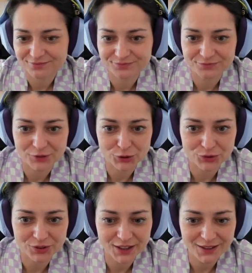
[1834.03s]
not
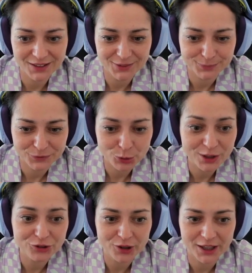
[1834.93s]
to take it, you
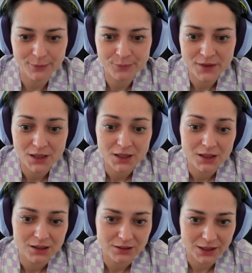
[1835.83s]
can try.
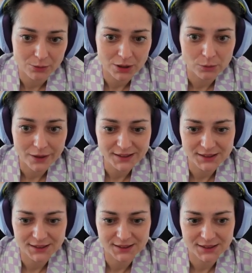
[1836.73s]
Okay, well, white's
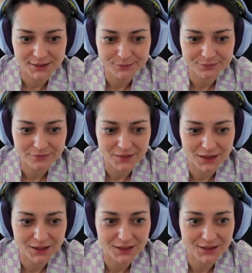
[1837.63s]
idea
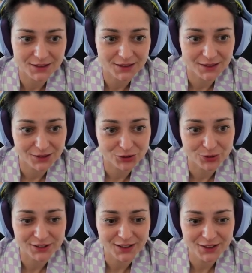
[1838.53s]
is to
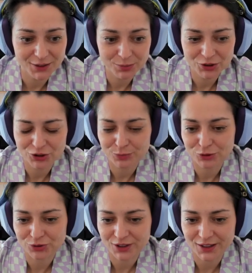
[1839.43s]
attack the bishop,
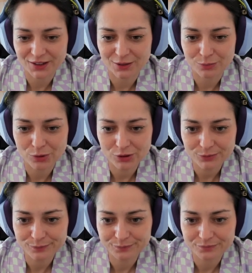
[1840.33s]
to take the pawn,
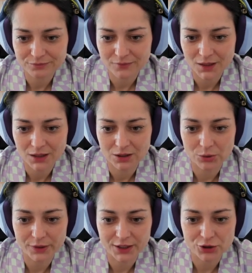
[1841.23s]

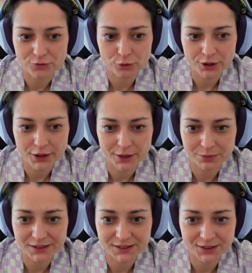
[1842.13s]
queen h4. I
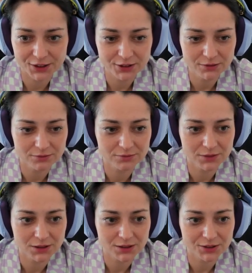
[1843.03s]
played here,
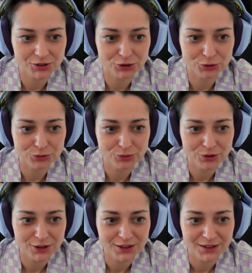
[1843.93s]
continue
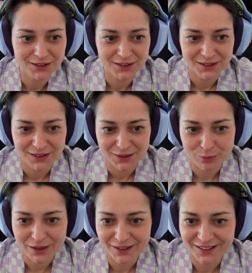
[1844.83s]

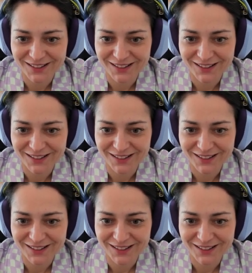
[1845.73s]
my